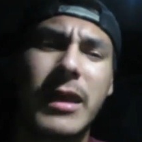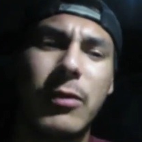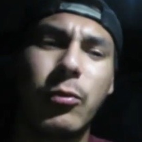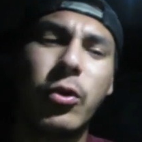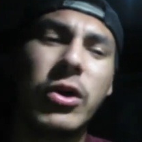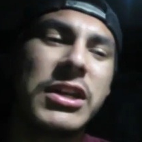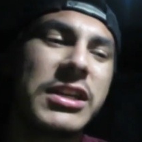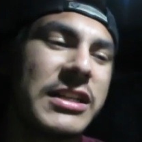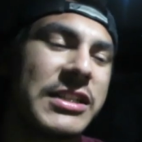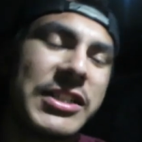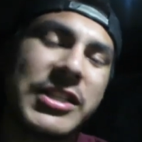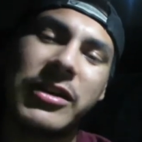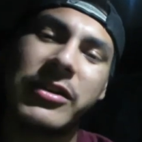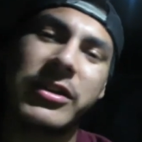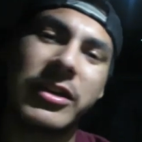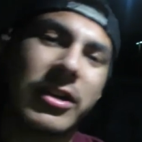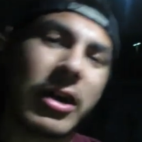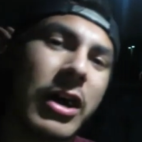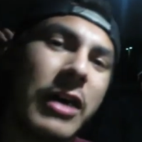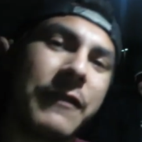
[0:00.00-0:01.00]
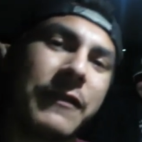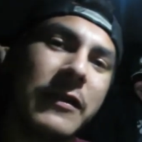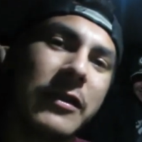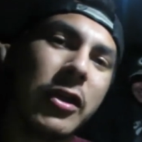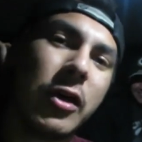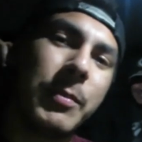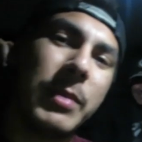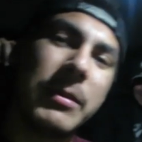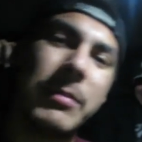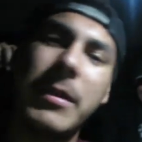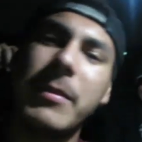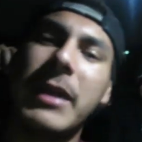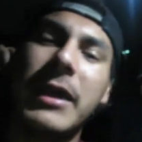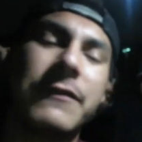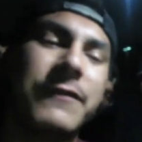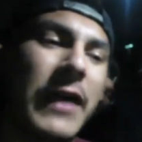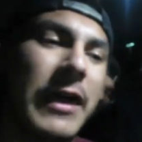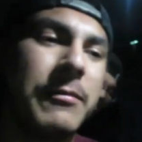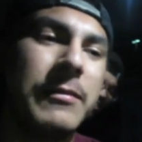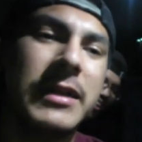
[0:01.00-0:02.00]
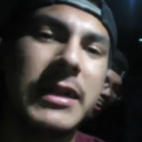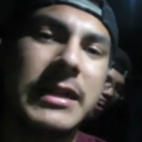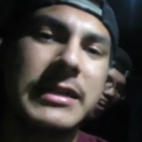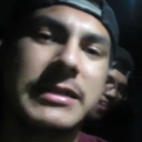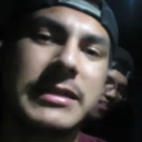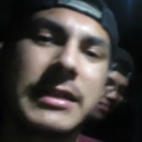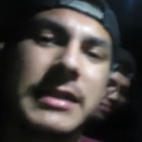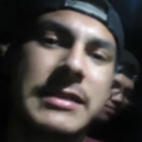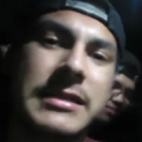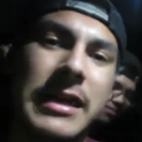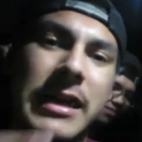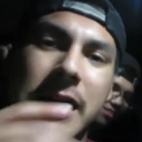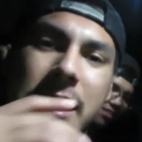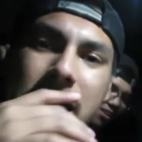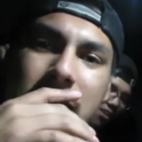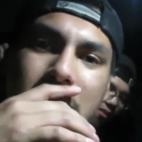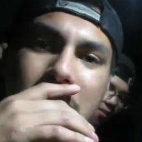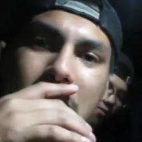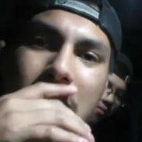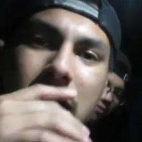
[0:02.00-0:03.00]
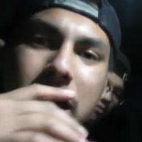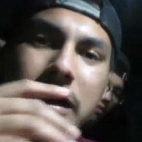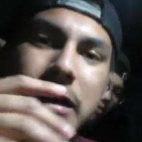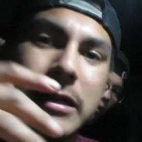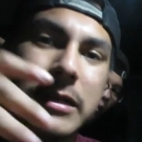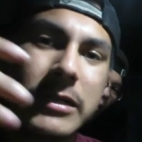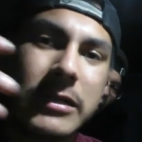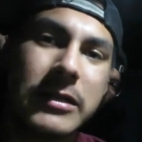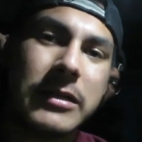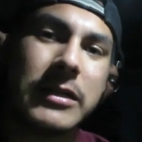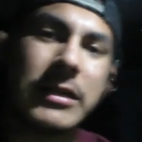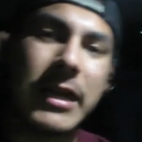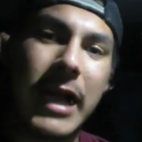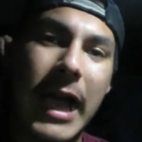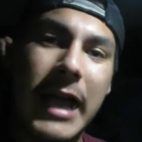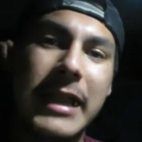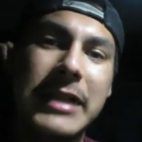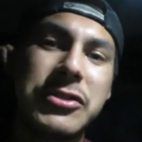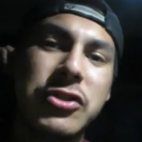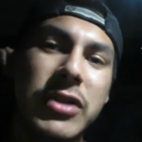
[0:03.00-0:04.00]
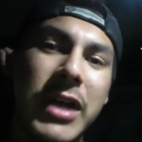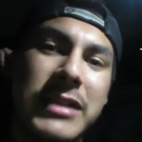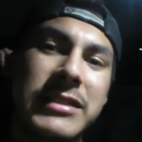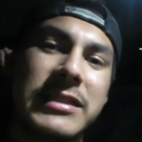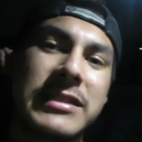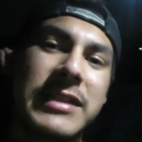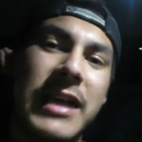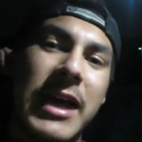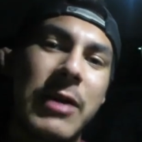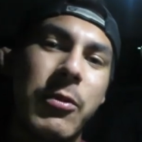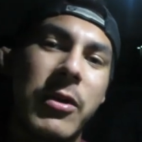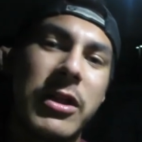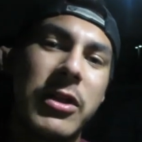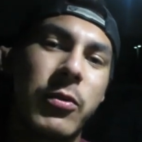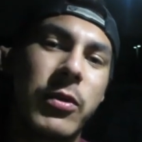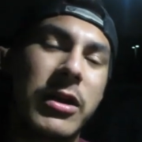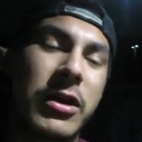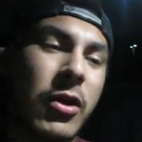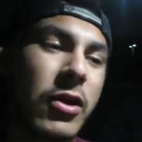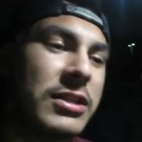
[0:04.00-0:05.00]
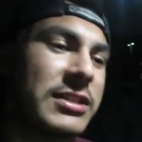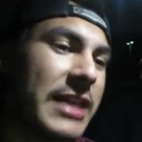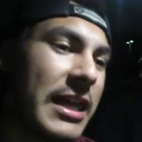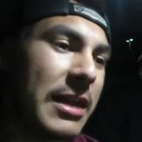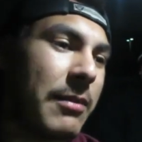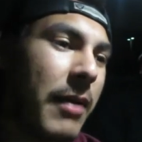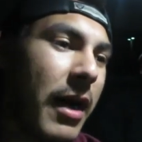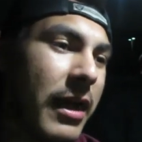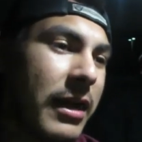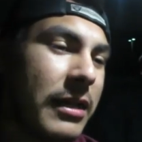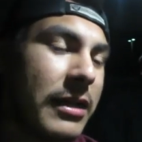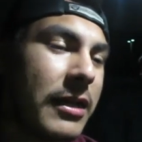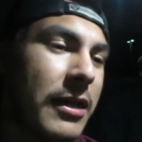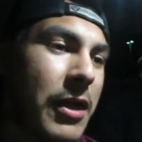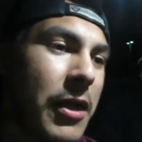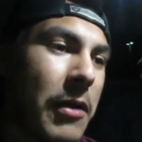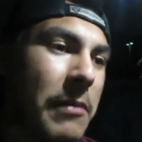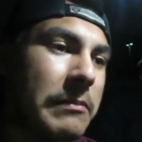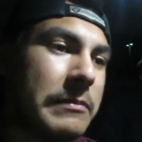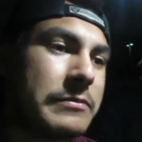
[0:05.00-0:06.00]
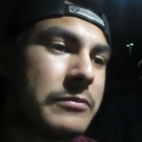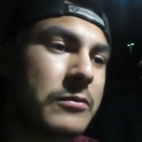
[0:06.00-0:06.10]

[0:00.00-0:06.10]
We're gonna chill in the car for a little bit, maybe like 5 minutes, because I let you guys decide whether we're gonna go to Santa Monica